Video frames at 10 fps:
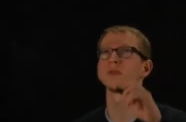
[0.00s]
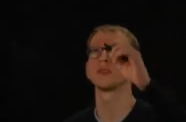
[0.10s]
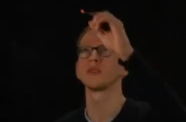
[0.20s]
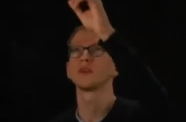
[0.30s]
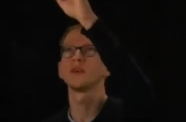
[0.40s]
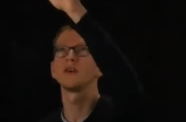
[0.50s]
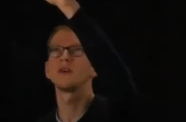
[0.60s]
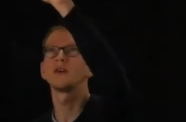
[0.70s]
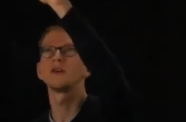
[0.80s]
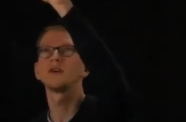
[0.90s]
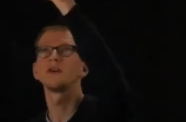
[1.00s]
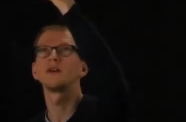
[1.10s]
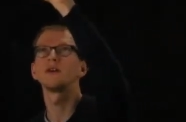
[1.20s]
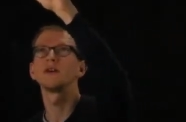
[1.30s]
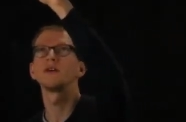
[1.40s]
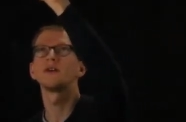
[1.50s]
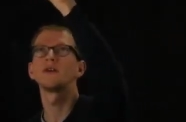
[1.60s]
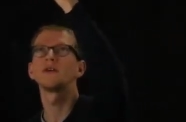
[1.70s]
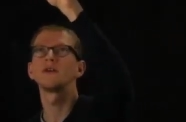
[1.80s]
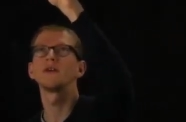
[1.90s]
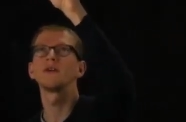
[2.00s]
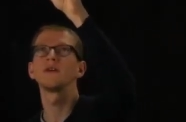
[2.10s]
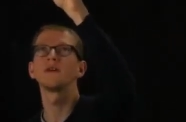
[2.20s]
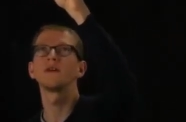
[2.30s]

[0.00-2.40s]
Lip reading: Nobody speaks.